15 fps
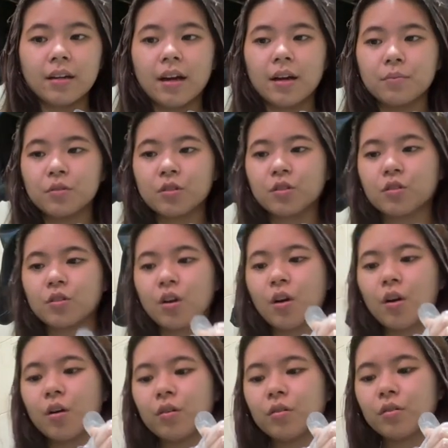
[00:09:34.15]
I'm
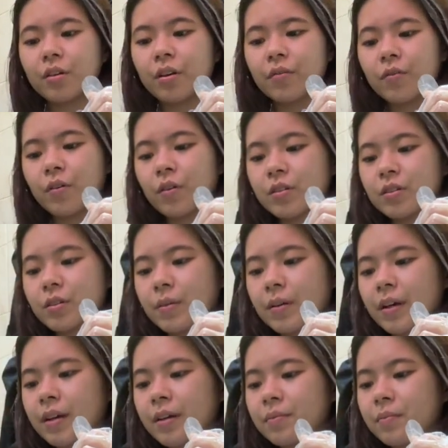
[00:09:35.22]
so looking forward to
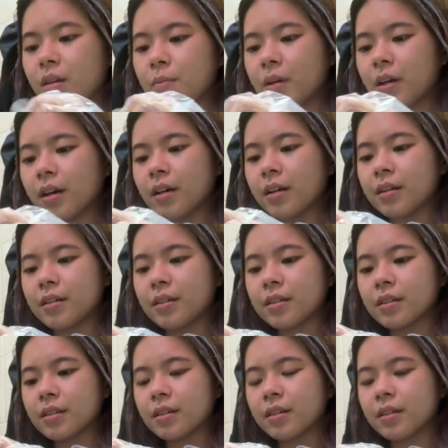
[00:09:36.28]
it
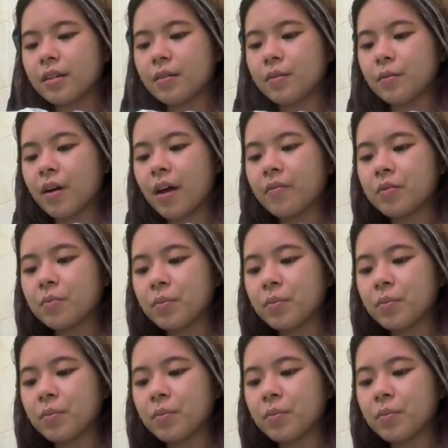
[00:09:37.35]
because we haven't